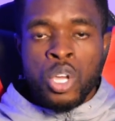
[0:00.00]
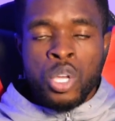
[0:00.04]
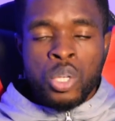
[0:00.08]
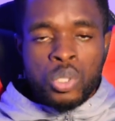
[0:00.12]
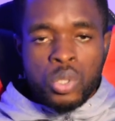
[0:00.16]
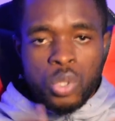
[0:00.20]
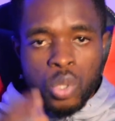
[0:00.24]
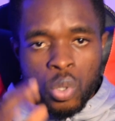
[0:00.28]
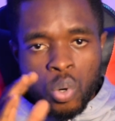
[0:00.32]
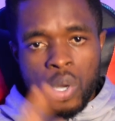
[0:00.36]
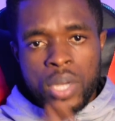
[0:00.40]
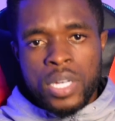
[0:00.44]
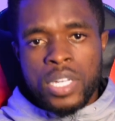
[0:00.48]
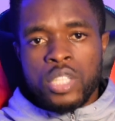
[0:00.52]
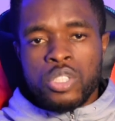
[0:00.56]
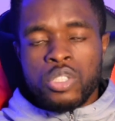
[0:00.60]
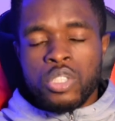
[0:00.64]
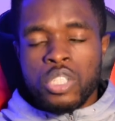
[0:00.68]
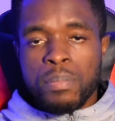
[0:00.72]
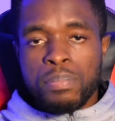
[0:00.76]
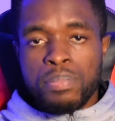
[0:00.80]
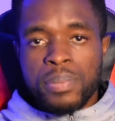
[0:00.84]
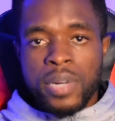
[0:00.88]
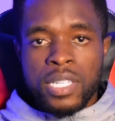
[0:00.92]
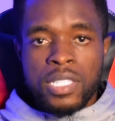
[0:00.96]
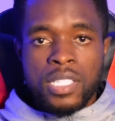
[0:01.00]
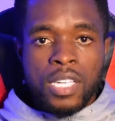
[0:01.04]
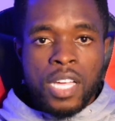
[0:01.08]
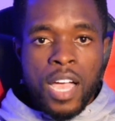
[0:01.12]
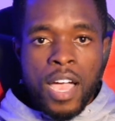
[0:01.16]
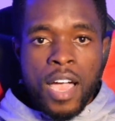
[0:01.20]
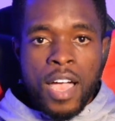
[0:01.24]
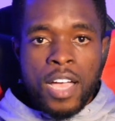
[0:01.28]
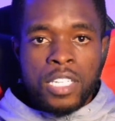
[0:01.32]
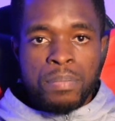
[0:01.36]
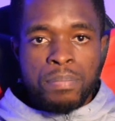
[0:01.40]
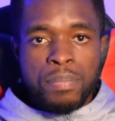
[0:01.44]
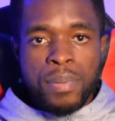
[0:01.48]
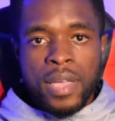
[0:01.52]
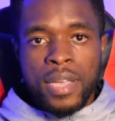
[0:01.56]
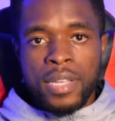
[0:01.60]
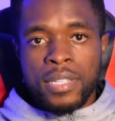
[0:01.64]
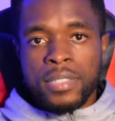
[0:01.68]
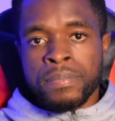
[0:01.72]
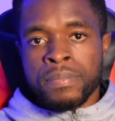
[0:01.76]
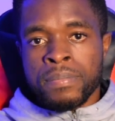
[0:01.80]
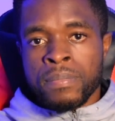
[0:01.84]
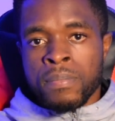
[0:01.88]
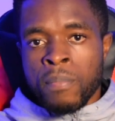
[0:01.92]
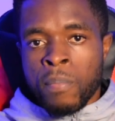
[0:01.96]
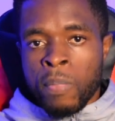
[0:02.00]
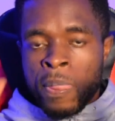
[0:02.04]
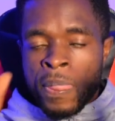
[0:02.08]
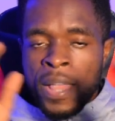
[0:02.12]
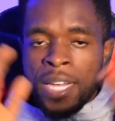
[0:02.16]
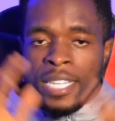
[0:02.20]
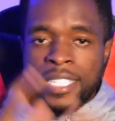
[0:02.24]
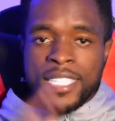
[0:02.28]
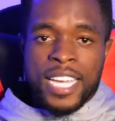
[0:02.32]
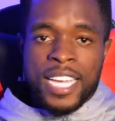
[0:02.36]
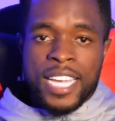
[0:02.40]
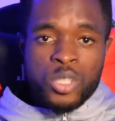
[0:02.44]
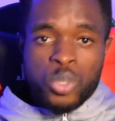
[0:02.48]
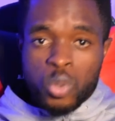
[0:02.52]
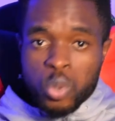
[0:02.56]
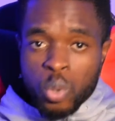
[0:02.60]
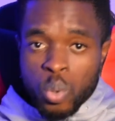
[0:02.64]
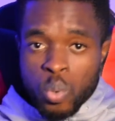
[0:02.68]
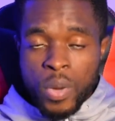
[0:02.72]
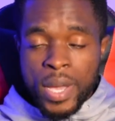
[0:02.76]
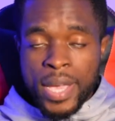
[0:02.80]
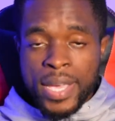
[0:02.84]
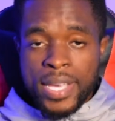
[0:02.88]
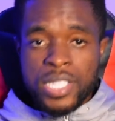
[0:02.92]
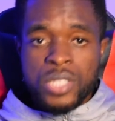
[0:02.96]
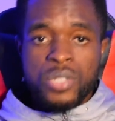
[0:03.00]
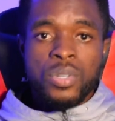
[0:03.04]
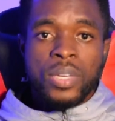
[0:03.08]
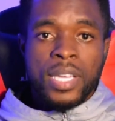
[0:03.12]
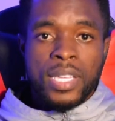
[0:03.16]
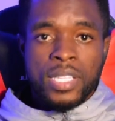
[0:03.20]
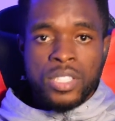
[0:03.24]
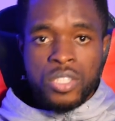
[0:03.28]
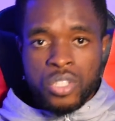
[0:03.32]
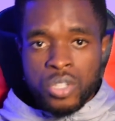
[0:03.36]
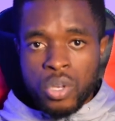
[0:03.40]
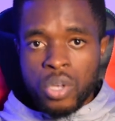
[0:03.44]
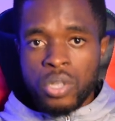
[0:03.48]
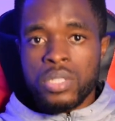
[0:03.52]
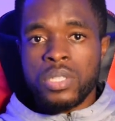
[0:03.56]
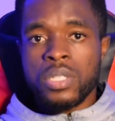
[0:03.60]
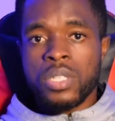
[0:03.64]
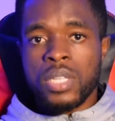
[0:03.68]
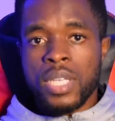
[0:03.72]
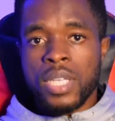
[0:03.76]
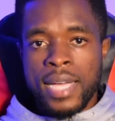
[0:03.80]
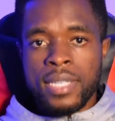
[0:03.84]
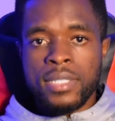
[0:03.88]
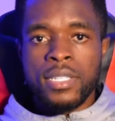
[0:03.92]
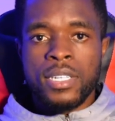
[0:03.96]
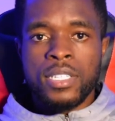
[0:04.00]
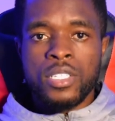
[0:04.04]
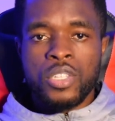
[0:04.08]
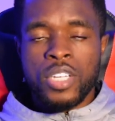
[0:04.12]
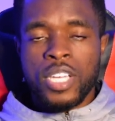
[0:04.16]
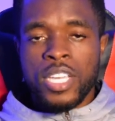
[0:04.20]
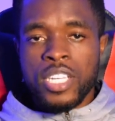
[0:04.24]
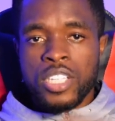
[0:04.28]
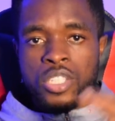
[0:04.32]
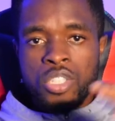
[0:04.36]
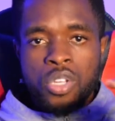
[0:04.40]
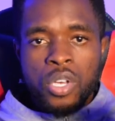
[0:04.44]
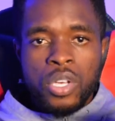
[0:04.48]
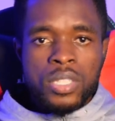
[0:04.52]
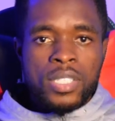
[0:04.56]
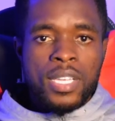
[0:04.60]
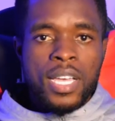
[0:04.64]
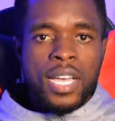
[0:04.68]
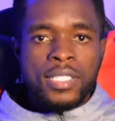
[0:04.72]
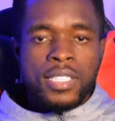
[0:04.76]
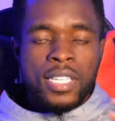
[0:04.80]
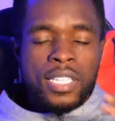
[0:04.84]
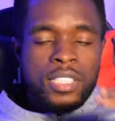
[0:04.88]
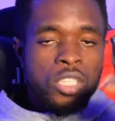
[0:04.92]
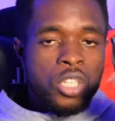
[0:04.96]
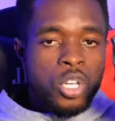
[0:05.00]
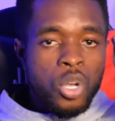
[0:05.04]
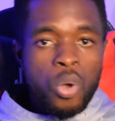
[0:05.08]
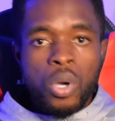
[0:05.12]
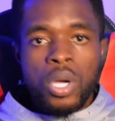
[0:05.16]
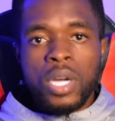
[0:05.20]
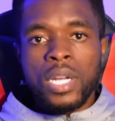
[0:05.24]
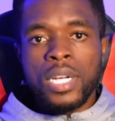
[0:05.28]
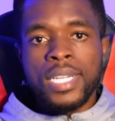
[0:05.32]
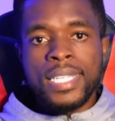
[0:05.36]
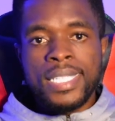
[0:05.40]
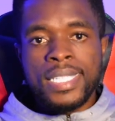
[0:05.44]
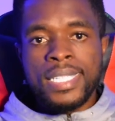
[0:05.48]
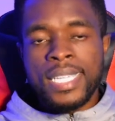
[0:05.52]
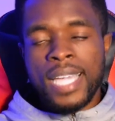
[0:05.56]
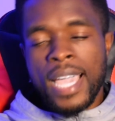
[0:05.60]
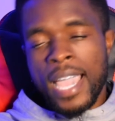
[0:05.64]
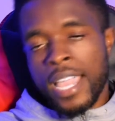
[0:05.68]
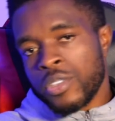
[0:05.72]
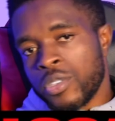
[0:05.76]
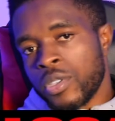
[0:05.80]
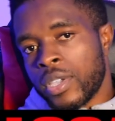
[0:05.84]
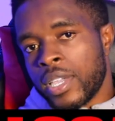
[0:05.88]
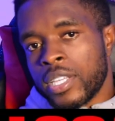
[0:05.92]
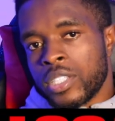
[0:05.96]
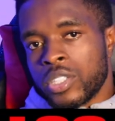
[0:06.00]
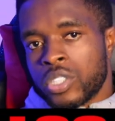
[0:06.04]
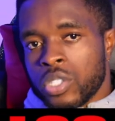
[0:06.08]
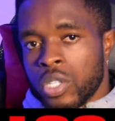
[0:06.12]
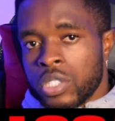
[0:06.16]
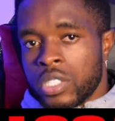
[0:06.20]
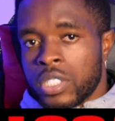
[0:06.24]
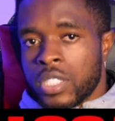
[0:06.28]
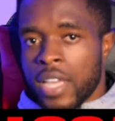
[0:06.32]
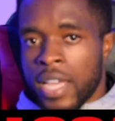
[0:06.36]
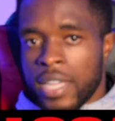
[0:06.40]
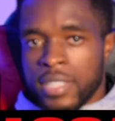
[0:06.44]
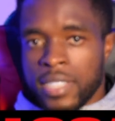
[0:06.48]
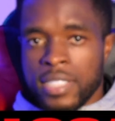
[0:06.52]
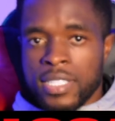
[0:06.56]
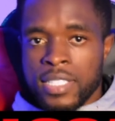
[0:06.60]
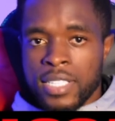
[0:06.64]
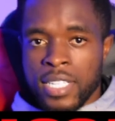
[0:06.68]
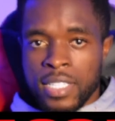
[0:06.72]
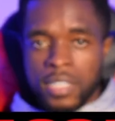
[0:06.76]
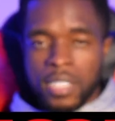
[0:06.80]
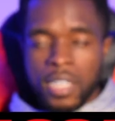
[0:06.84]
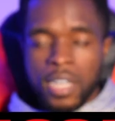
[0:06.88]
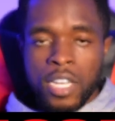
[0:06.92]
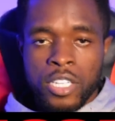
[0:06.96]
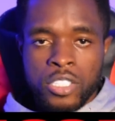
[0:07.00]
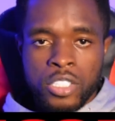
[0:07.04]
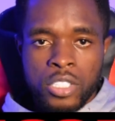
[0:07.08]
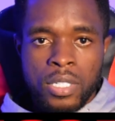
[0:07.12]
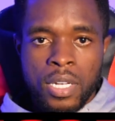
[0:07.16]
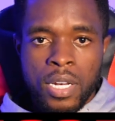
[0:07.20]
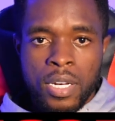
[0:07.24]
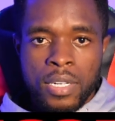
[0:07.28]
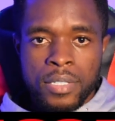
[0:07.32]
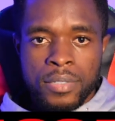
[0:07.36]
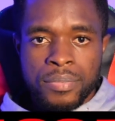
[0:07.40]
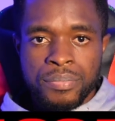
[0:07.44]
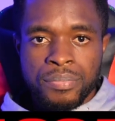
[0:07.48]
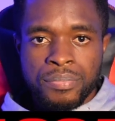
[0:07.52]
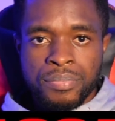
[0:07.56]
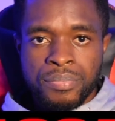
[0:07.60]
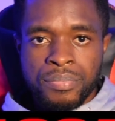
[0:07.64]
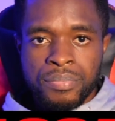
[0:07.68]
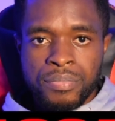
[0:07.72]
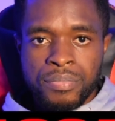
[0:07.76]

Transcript: So going into the practical aspect, there are two ways you can source gadgets. You can source gadgets locally and you can source gadgets internationally.